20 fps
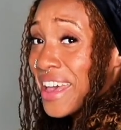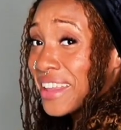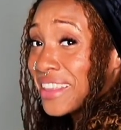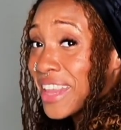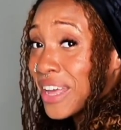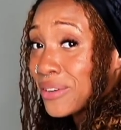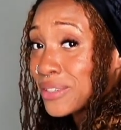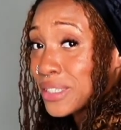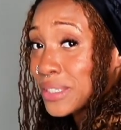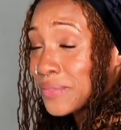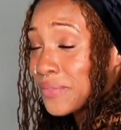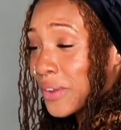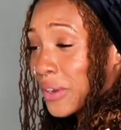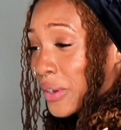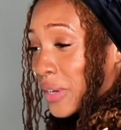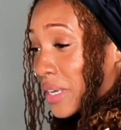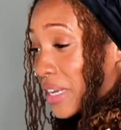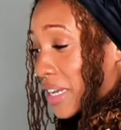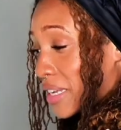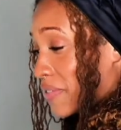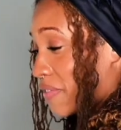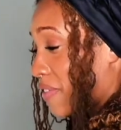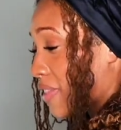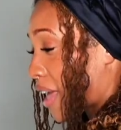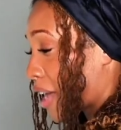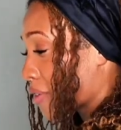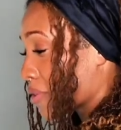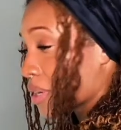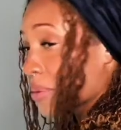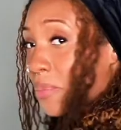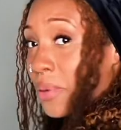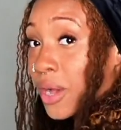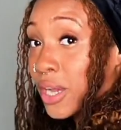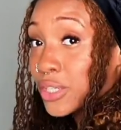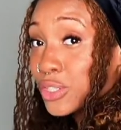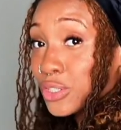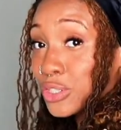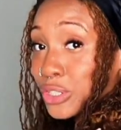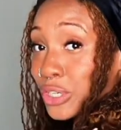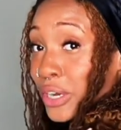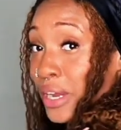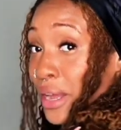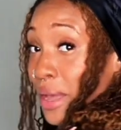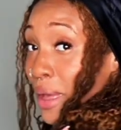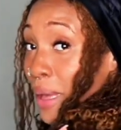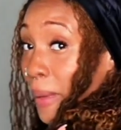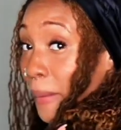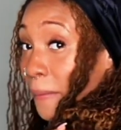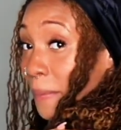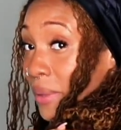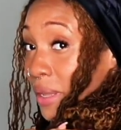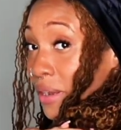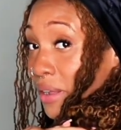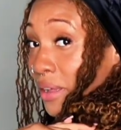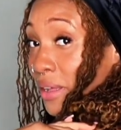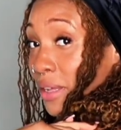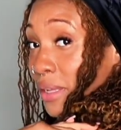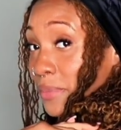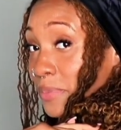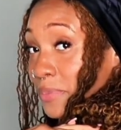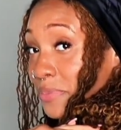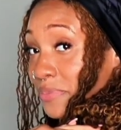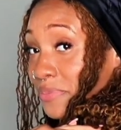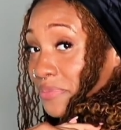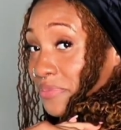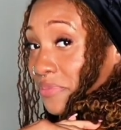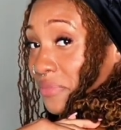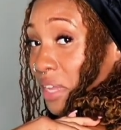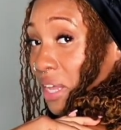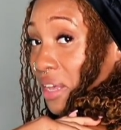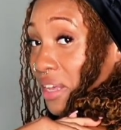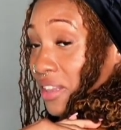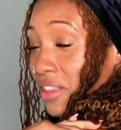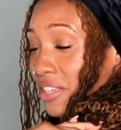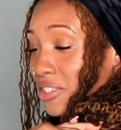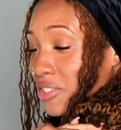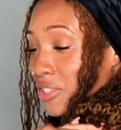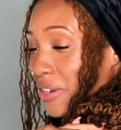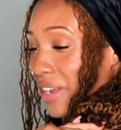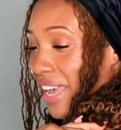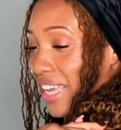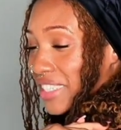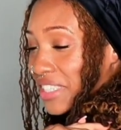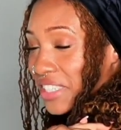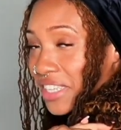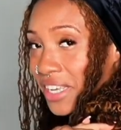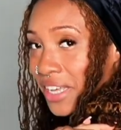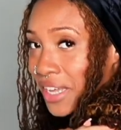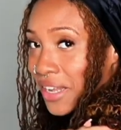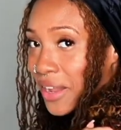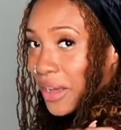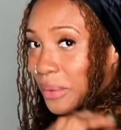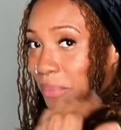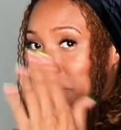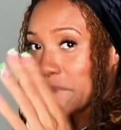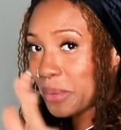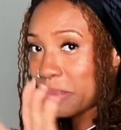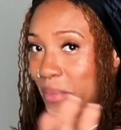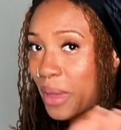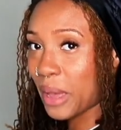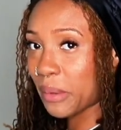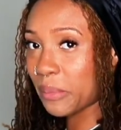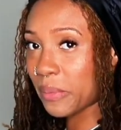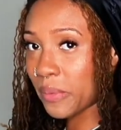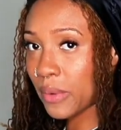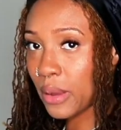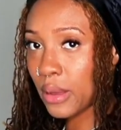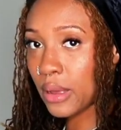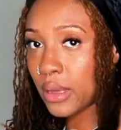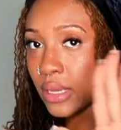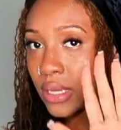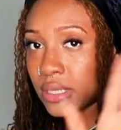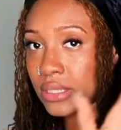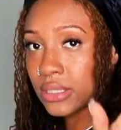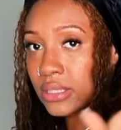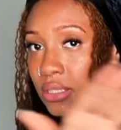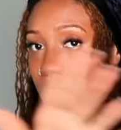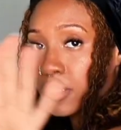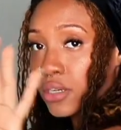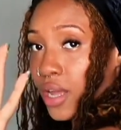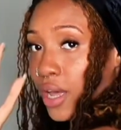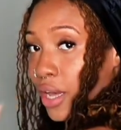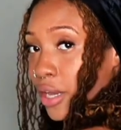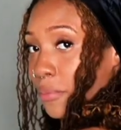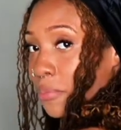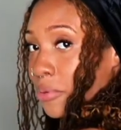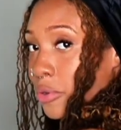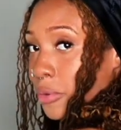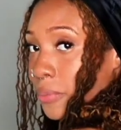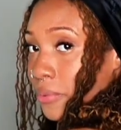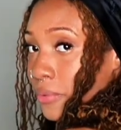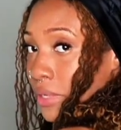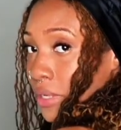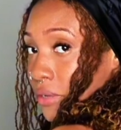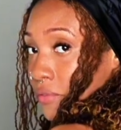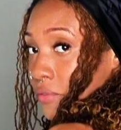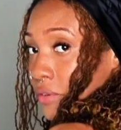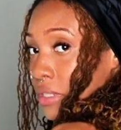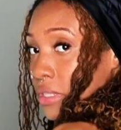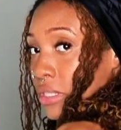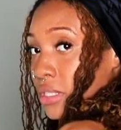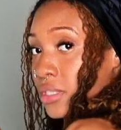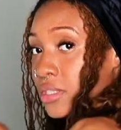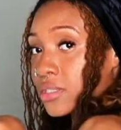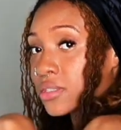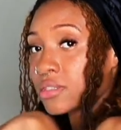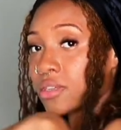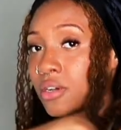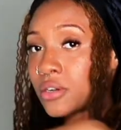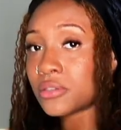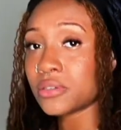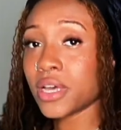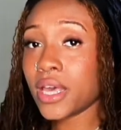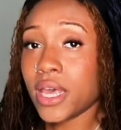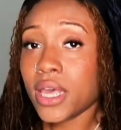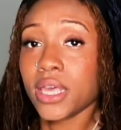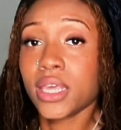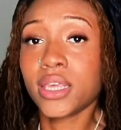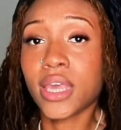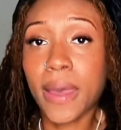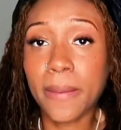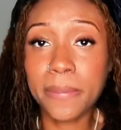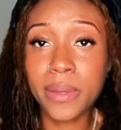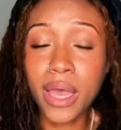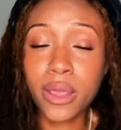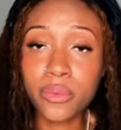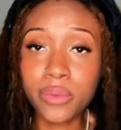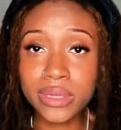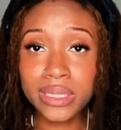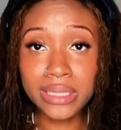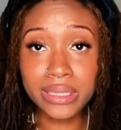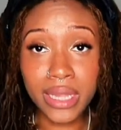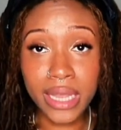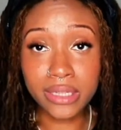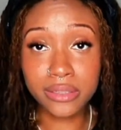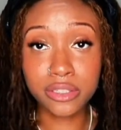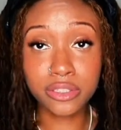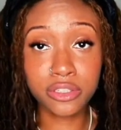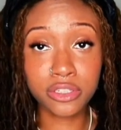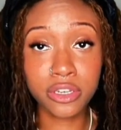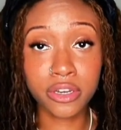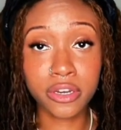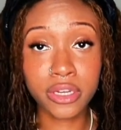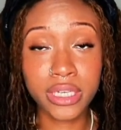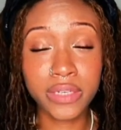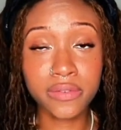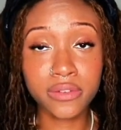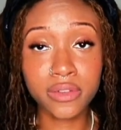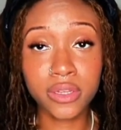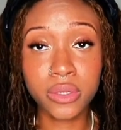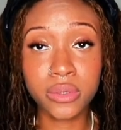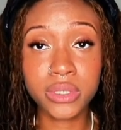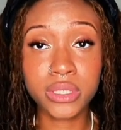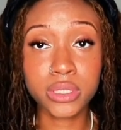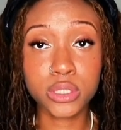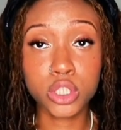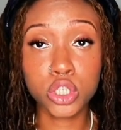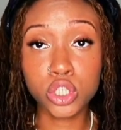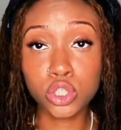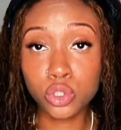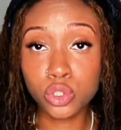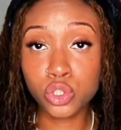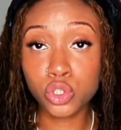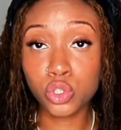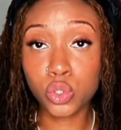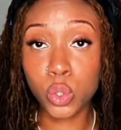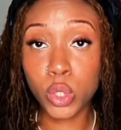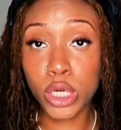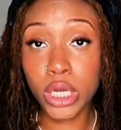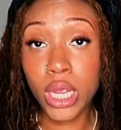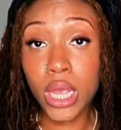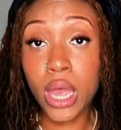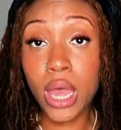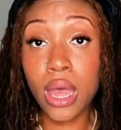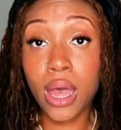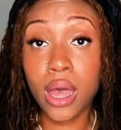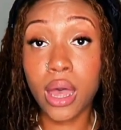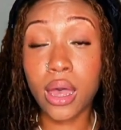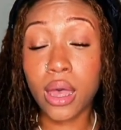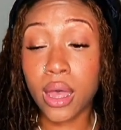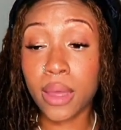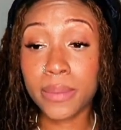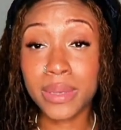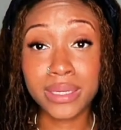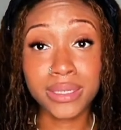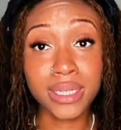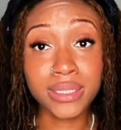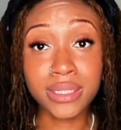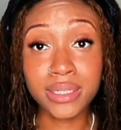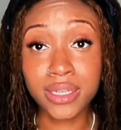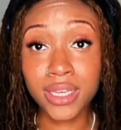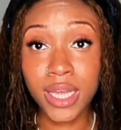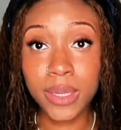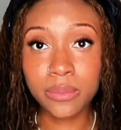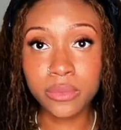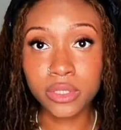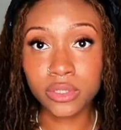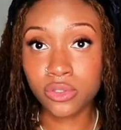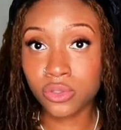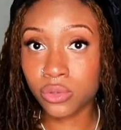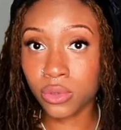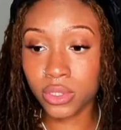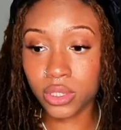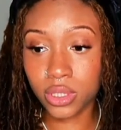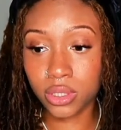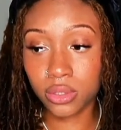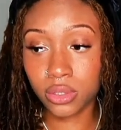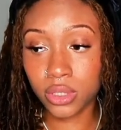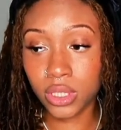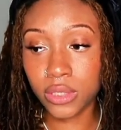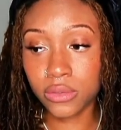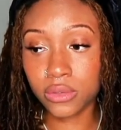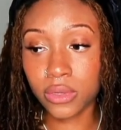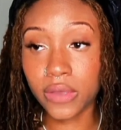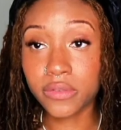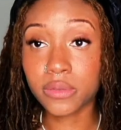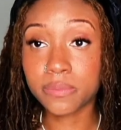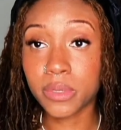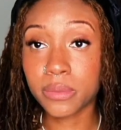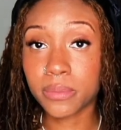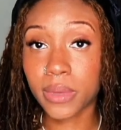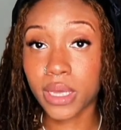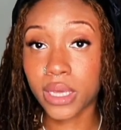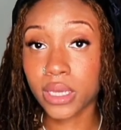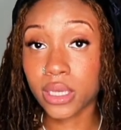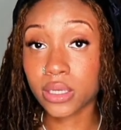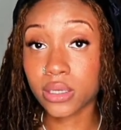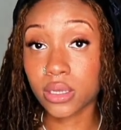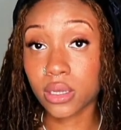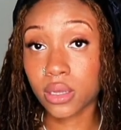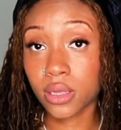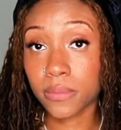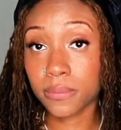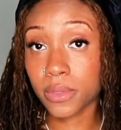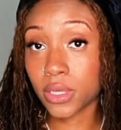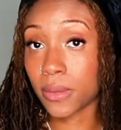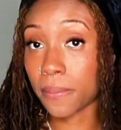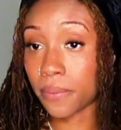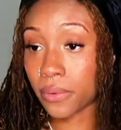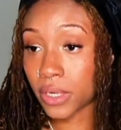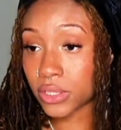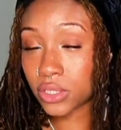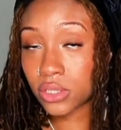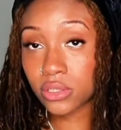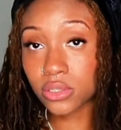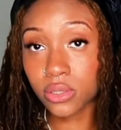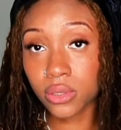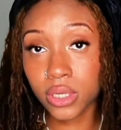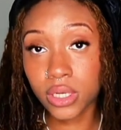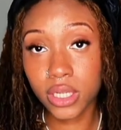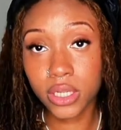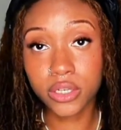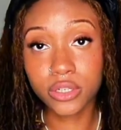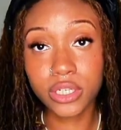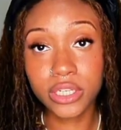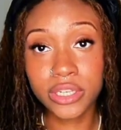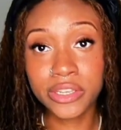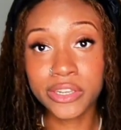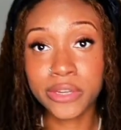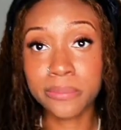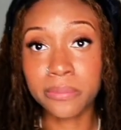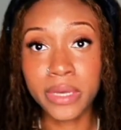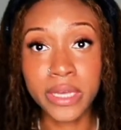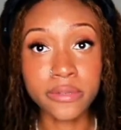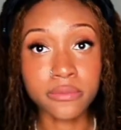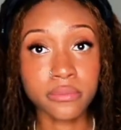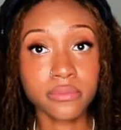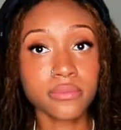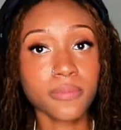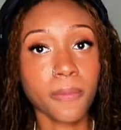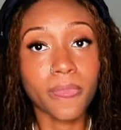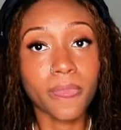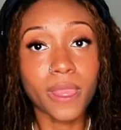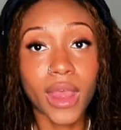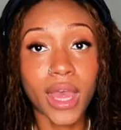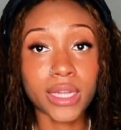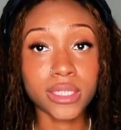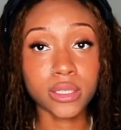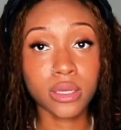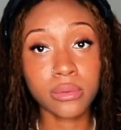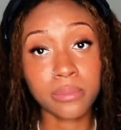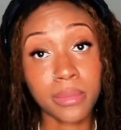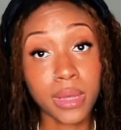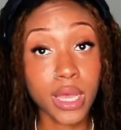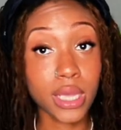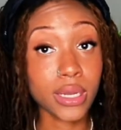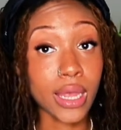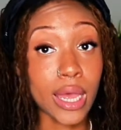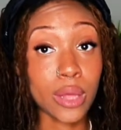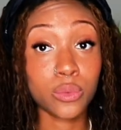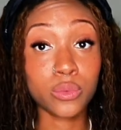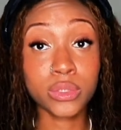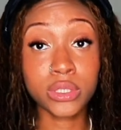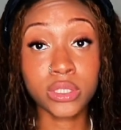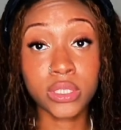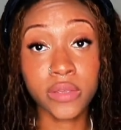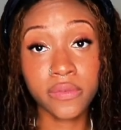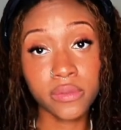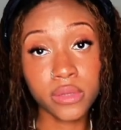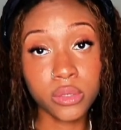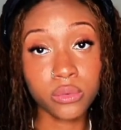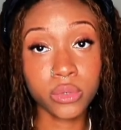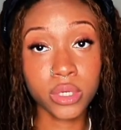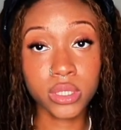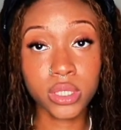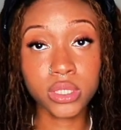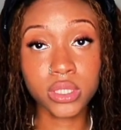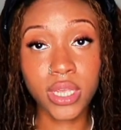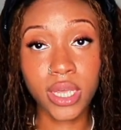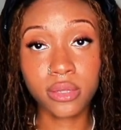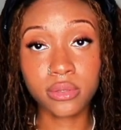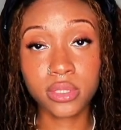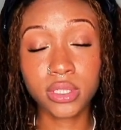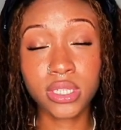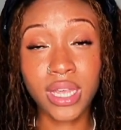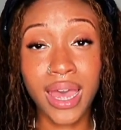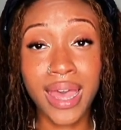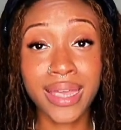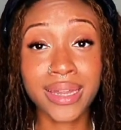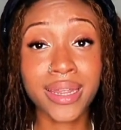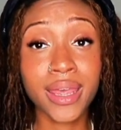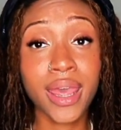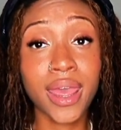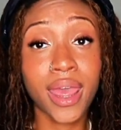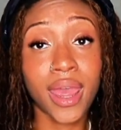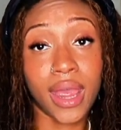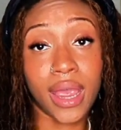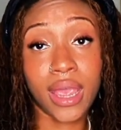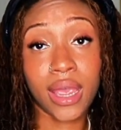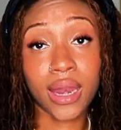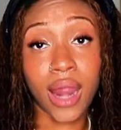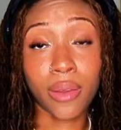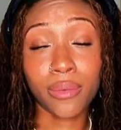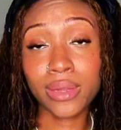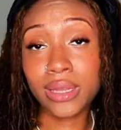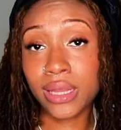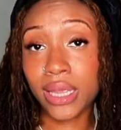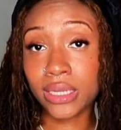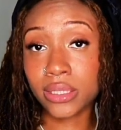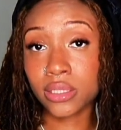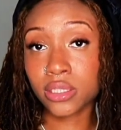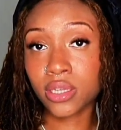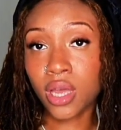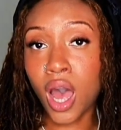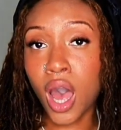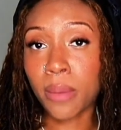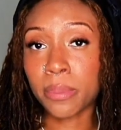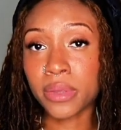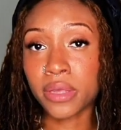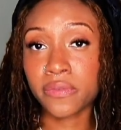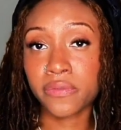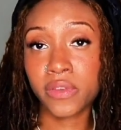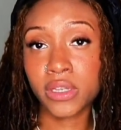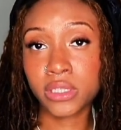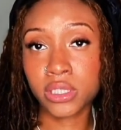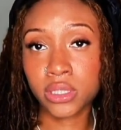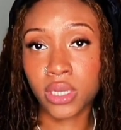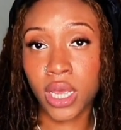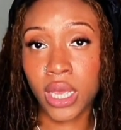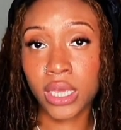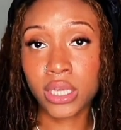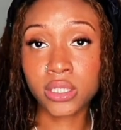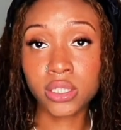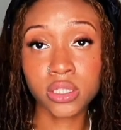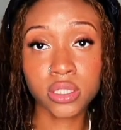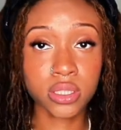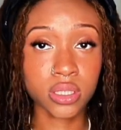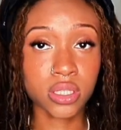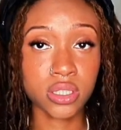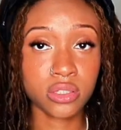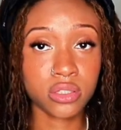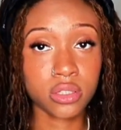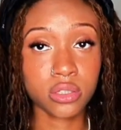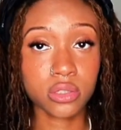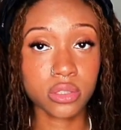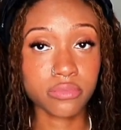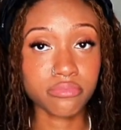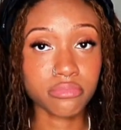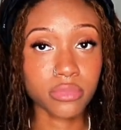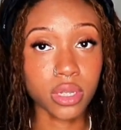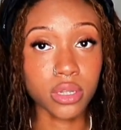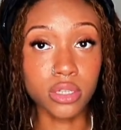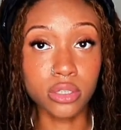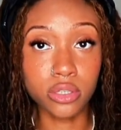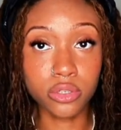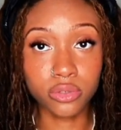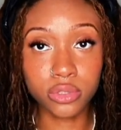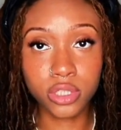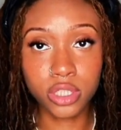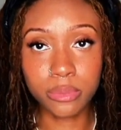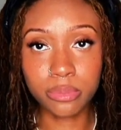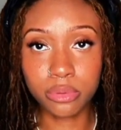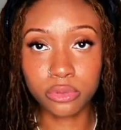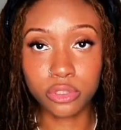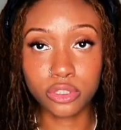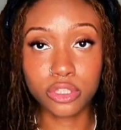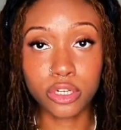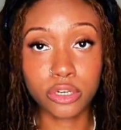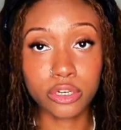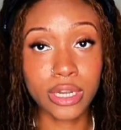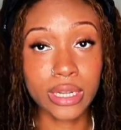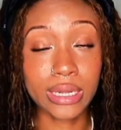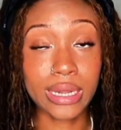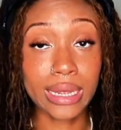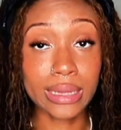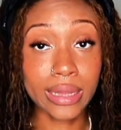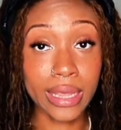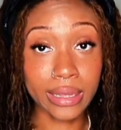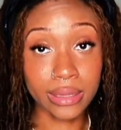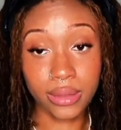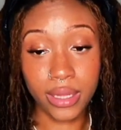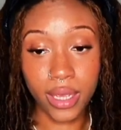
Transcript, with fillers: that was very unflattering posture but um the shirt has the cutout but my bra is not appropriate for this so yeah but i really like the skirt even though it's a little short um, it doesn't come with shorts underneath so i had to put my um, compressions on under here but i don't mind i would definitely wear this outside and i really like the top it fits nice it's just a little simple shirt and i like